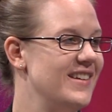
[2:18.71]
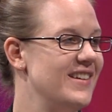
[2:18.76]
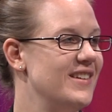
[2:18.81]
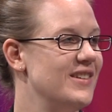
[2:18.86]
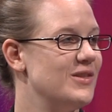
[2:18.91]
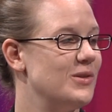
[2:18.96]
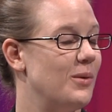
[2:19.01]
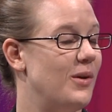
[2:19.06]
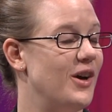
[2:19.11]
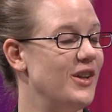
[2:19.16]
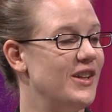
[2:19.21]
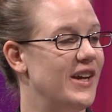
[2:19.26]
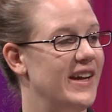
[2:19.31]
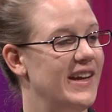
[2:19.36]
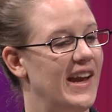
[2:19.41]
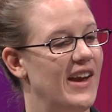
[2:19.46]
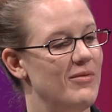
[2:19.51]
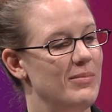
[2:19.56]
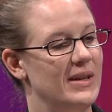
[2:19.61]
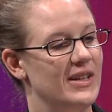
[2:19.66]
So online
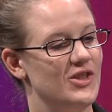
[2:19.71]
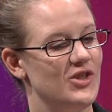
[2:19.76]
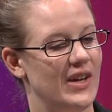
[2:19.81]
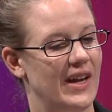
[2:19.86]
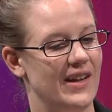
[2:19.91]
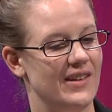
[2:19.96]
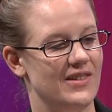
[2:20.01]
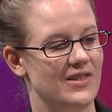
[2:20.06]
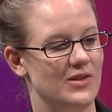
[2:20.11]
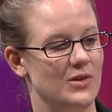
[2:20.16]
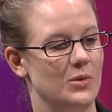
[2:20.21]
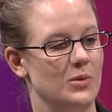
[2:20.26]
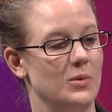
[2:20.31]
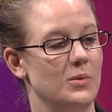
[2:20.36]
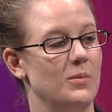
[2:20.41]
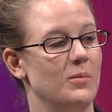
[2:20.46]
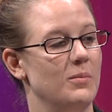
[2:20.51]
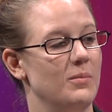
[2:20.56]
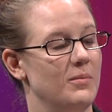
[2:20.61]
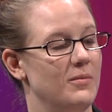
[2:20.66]
gave me a chance
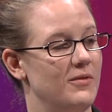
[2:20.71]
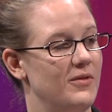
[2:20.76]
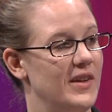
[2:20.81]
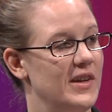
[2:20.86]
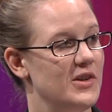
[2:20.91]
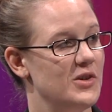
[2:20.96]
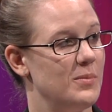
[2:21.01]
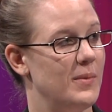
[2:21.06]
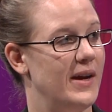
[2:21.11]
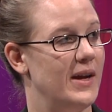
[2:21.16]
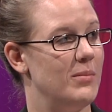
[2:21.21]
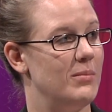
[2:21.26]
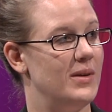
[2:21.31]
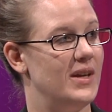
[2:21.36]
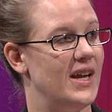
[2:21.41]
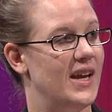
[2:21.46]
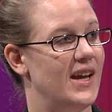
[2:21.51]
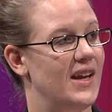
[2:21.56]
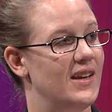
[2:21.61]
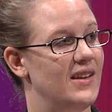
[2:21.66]
to finish my
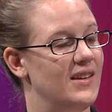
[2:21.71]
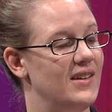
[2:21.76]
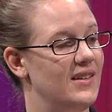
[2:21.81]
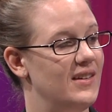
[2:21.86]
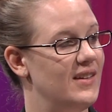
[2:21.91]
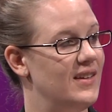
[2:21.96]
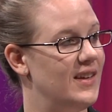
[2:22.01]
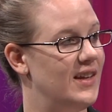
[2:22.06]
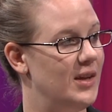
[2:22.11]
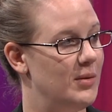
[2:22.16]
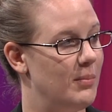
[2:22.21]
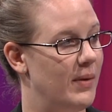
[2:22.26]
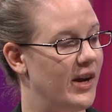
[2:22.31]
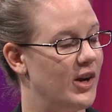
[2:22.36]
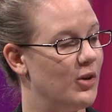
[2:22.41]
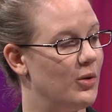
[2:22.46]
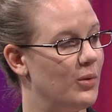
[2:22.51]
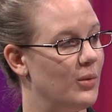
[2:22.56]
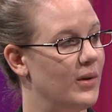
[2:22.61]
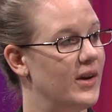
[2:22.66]
MBA, keep my
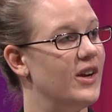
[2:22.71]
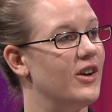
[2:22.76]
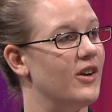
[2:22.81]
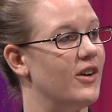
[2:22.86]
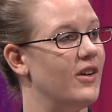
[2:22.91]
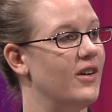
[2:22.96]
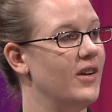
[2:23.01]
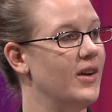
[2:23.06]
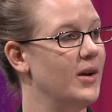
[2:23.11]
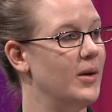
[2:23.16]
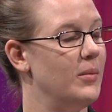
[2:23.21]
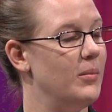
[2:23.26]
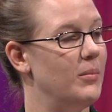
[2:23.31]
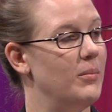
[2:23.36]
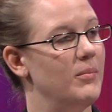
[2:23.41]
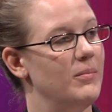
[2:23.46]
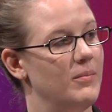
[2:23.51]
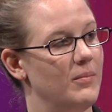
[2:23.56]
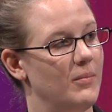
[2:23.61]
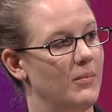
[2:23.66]
career
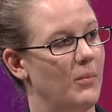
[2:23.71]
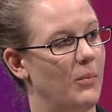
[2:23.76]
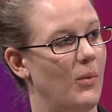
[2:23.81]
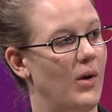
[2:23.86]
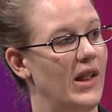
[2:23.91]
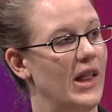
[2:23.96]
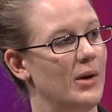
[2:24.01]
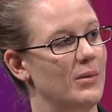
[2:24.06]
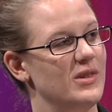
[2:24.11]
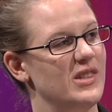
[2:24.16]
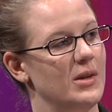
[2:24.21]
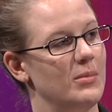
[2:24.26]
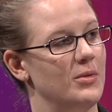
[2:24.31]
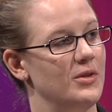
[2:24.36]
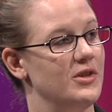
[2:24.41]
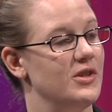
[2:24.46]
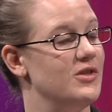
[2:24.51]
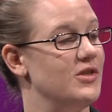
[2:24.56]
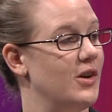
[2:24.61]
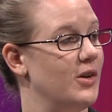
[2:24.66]
while I was able
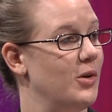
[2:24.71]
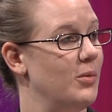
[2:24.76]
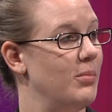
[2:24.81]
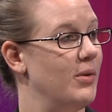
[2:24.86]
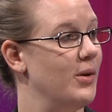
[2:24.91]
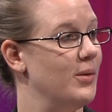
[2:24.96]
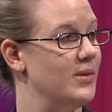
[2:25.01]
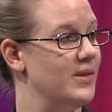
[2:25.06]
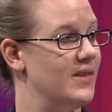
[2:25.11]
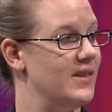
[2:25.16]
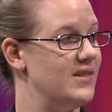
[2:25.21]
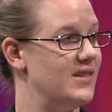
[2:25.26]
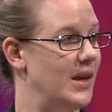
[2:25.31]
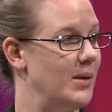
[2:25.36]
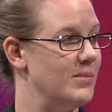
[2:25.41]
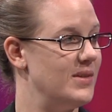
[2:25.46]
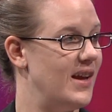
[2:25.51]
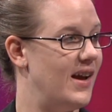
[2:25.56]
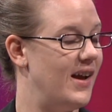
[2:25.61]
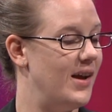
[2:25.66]
to juggle both at the
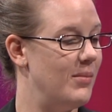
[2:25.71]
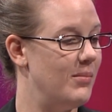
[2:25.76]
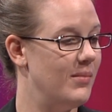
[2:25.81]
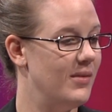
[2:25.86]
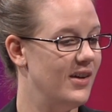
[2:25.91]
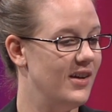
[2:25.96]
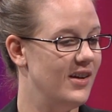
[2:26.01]
same time.